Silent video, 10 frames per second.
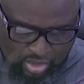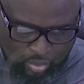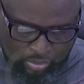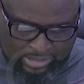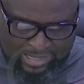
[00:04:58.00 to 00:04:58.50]

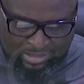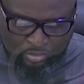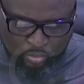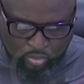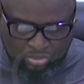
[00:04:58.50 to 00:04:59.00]
will count
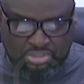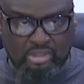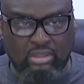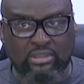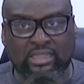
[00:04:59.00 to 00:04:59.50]
towards
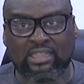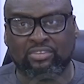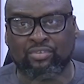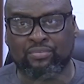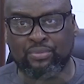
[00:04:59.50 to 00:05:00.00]
task
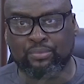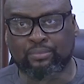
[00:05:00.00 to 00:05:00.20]
review.